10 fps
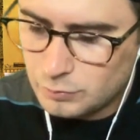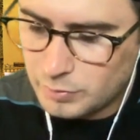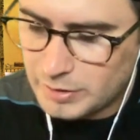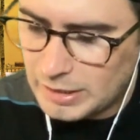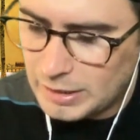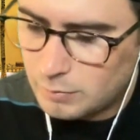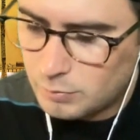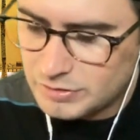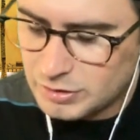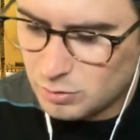What do we got?
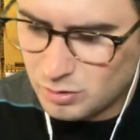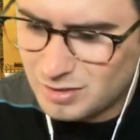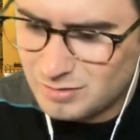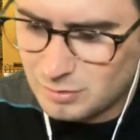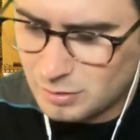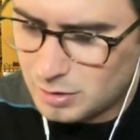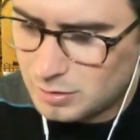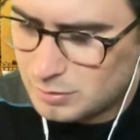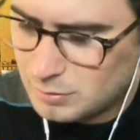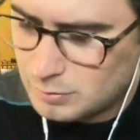What is it, Gorgon? Okay.
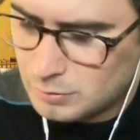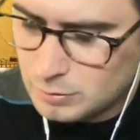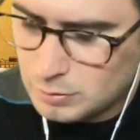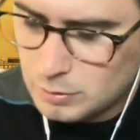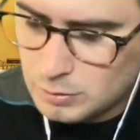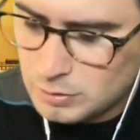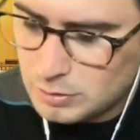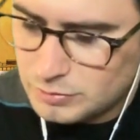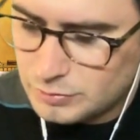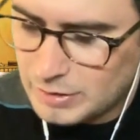
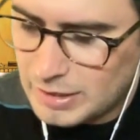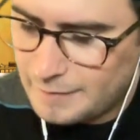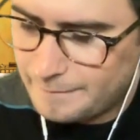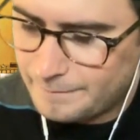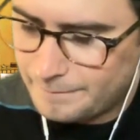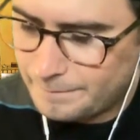Let's do that.